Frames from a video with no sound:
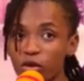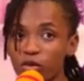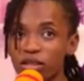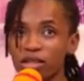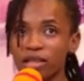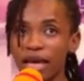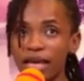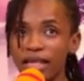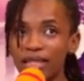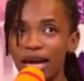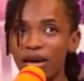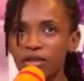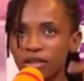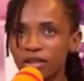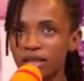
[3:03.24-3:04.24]
you say it,
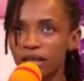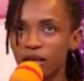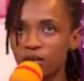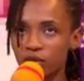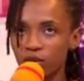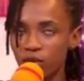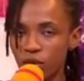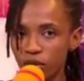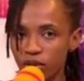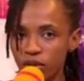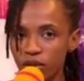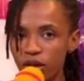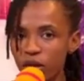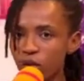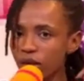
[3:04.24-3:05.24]
how does it get to God?
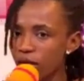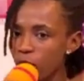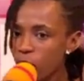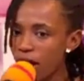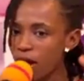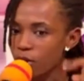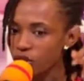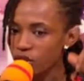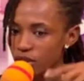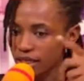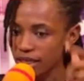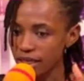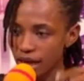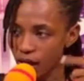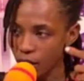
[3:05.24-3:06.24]
Okay, well, how does
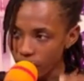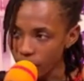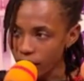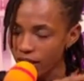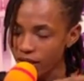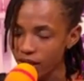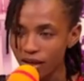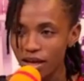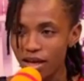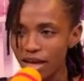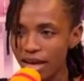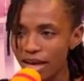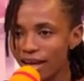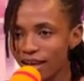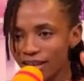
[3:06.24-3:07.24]
he now make,
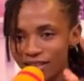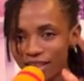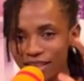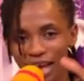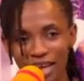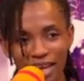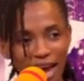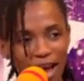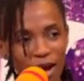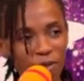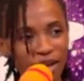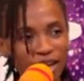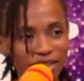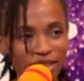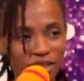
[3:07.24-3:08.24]
like, I
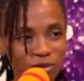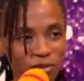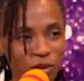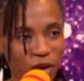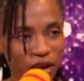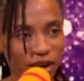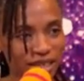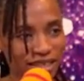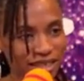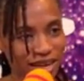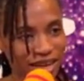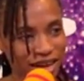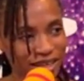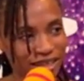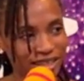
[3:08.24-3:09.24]
wanted to
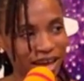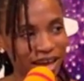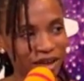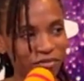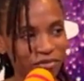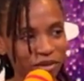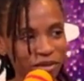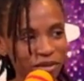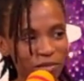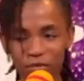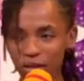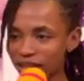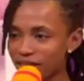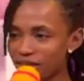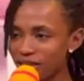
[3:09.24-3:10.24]
understand every
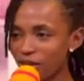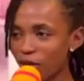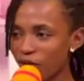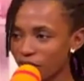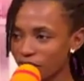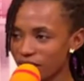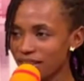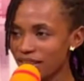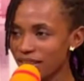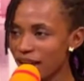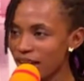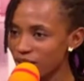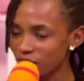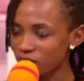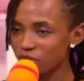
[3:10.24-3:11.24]
bit of it.
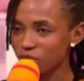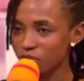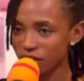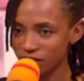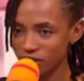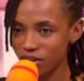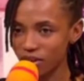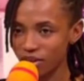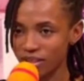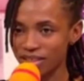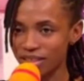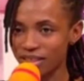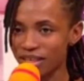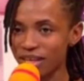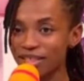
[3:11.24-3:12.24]
That's just
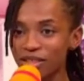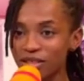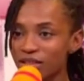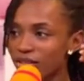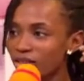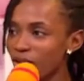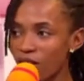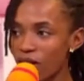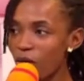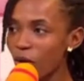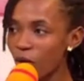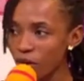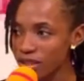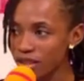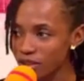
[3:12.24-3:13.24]
ridiculous. There's
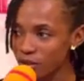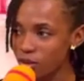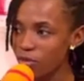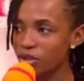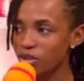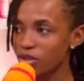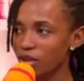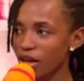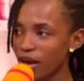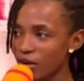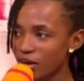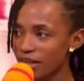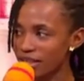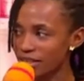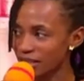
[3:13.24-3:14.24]
only so much you can
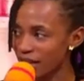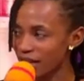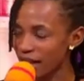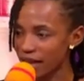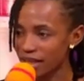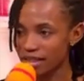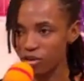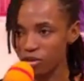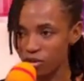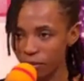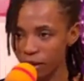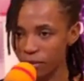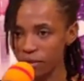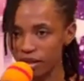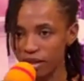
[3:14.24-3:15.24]
understand as a
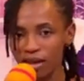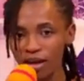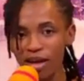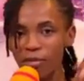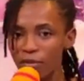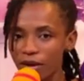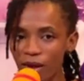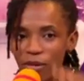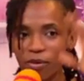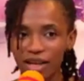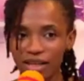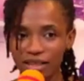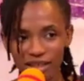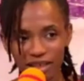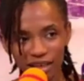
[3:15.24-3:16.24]
human being, but I
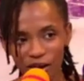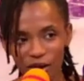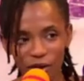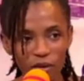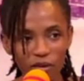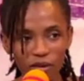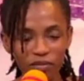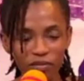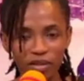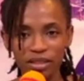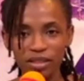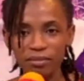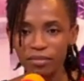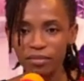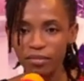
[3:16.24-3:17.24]
wanted to get all of it,